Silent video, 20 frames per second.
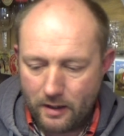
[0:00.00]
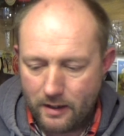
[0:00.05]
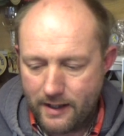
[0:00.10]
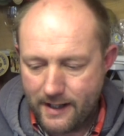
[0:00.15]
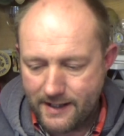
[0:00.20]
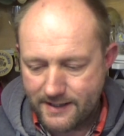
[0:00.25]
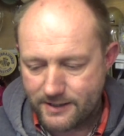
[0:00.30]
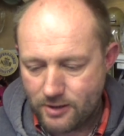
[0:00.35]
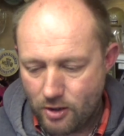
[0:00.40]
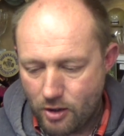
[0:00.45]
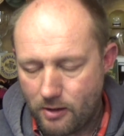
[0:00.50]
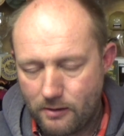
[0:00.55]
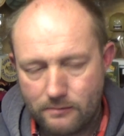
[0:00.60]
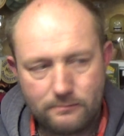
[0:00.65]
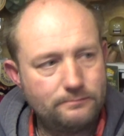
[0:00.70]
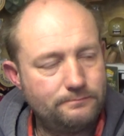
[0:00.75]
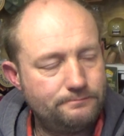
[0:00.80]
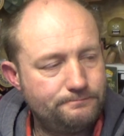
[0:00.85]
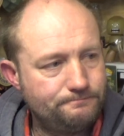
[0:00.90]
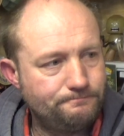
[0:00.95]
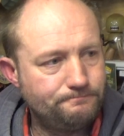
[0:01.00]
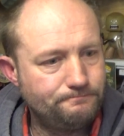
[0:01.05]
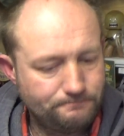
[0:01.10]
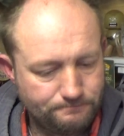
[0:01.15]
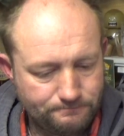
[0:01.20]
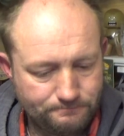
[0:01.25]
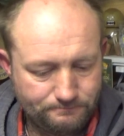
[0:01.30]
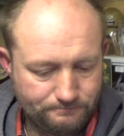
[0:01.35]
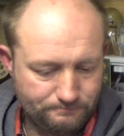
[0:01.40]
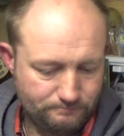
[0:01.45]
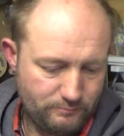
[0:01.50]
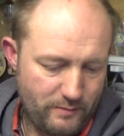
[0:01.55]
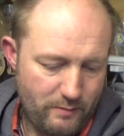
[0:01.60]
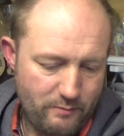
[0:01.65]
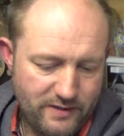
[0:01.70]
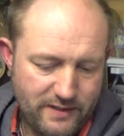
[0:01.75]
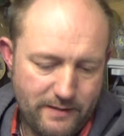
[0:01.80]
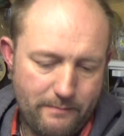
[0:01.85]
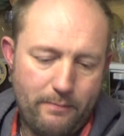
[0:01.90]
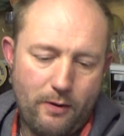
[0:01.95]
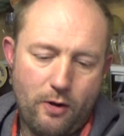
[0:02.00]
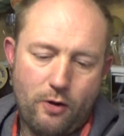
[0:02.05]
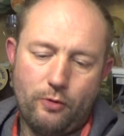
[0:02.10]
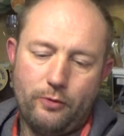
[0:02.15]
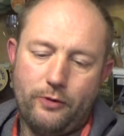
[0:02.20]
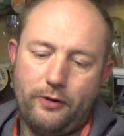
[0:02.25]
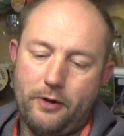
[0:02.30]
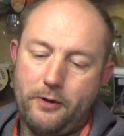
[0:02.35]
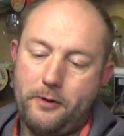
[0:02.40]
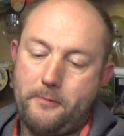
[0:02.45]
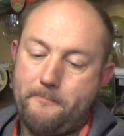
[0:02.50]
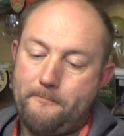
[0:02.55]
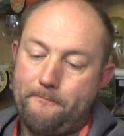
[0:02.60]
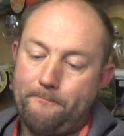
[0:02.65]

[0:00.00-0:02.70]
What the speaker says: It's got, when was it bottled on?